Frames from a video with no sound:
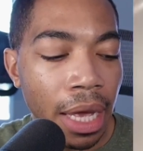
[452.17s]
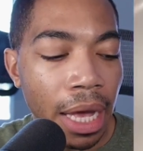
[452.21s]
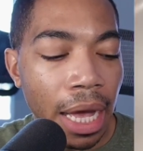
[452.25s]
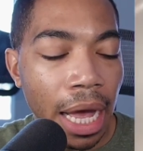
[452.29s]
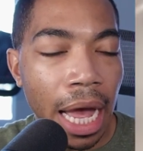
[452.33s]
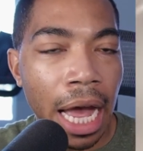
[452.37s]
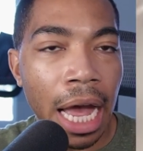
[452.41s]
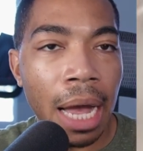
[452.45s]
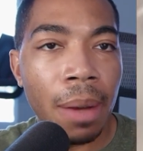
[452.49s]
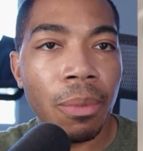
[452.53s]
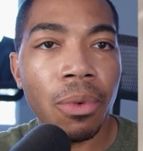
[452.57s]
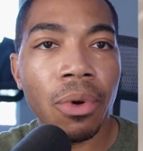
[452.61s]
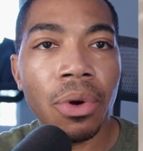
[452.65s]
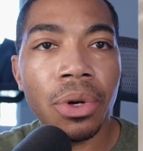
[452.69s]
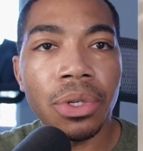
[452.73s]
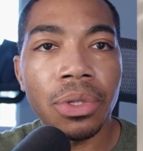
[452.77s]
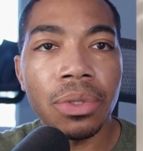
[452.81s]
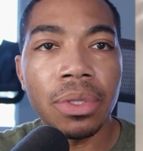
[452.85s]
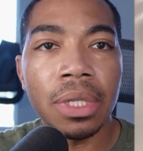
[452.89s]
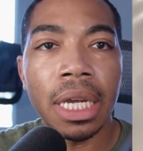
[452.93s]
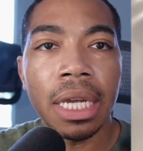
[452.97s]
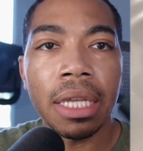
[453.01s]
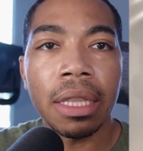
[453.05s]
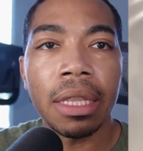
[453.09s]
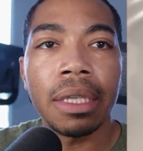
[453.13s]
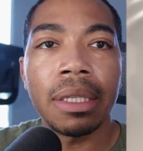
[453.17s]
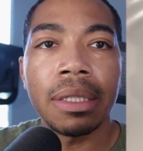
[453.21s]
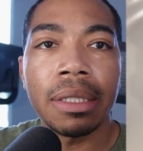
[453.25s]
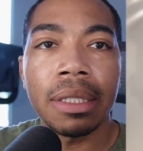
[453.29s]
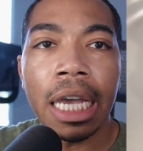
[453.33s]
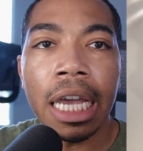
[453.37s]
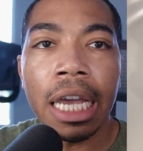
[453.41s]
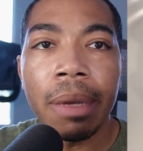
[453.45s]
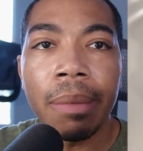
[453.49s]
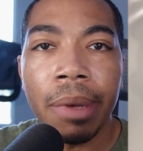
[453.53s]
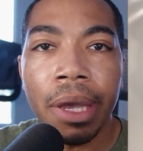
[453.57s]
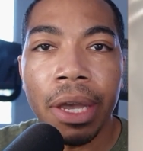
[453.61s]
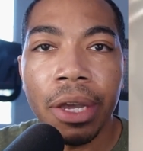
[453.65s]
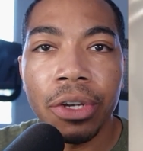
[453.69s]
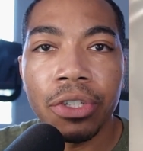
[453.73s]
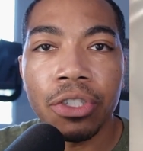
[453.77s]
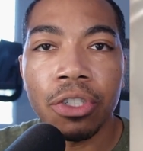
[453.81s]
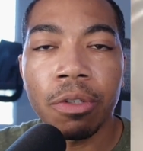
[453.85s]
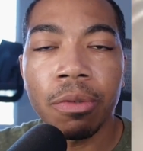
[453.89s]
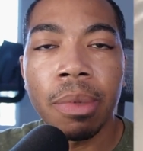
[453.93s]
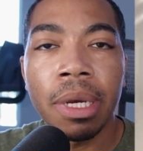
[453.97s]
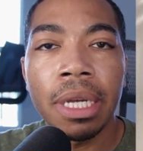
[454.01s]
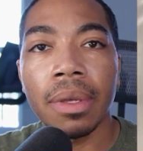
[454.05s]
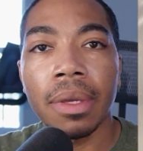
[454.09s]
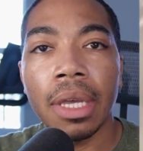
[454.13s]
I'm going to take the same
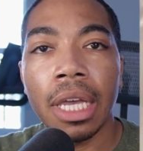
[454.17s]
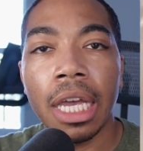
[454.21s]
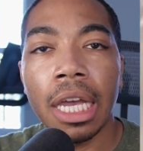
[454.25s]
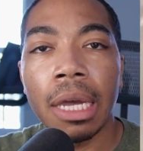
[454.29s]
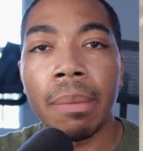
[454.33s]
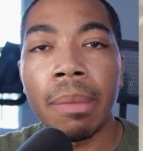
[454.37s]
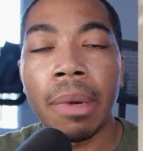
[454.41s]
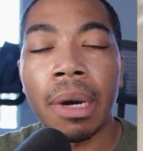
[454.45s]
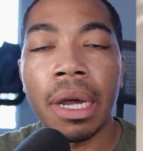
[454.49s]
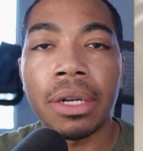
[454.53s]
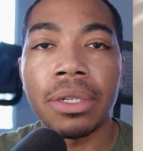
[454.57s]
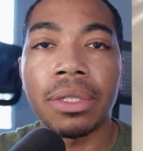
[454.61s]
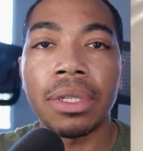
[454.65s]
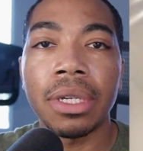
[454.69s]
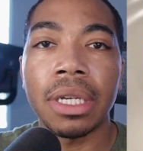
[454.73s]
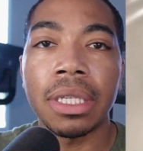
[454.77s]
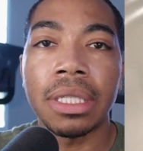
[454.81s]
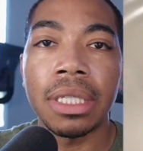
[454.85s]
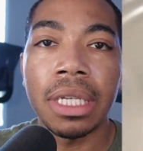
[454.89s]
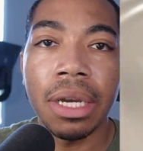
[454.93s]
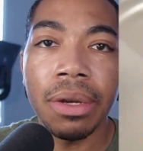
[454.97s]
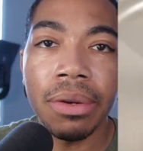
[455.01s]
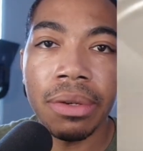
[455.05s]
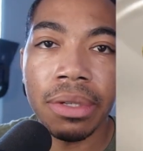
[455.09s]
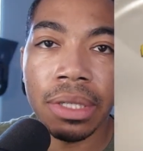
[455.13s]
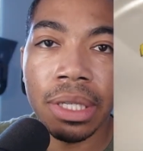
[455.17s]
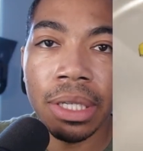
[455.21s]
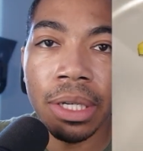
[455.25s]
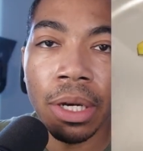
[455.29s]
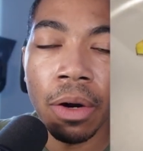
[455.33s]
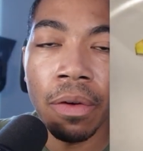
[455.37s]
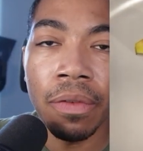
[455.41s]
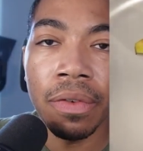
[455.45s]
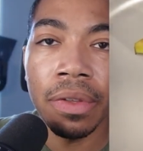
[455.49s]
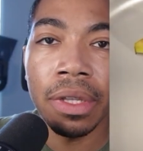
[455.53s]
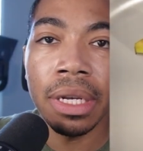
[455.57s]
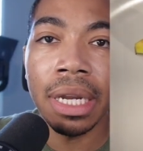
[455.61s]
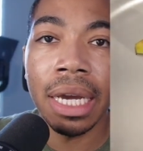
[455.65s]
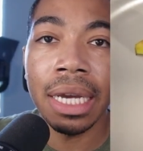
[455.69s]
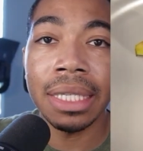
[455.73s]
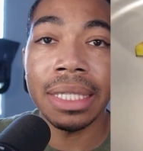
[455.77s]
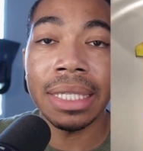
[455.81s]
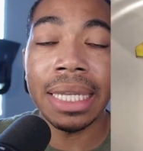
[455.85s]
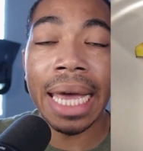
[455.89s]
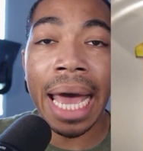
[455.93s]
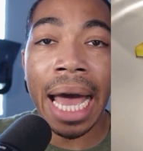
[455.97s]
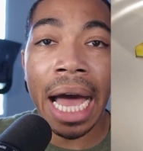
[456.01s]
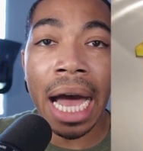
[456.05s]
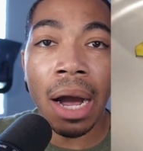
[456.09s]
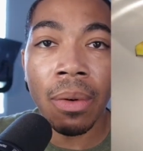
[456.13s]
instrument and monitor continuously over the
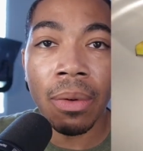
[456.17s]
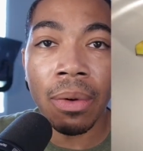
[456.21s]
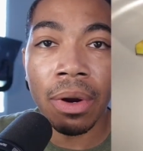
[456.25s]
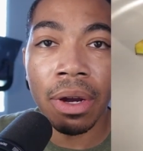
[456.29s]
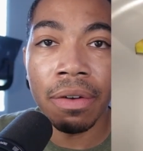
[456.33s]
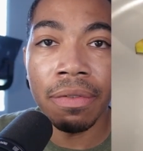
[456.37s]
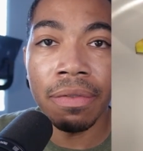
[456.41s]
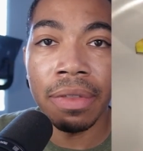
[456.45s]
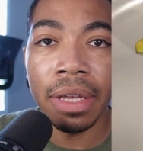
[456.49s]
next hour of